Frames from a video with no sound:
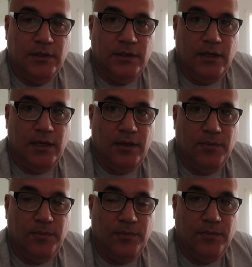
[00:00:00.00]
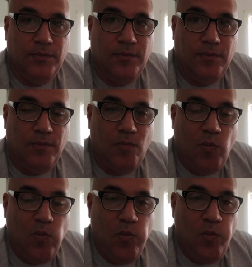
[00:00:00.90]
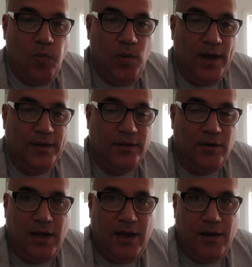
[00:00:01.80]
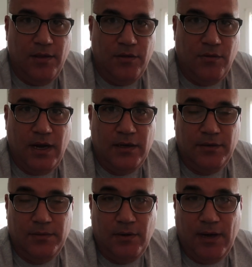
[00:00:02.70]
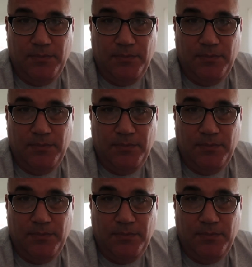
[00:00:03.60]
But there are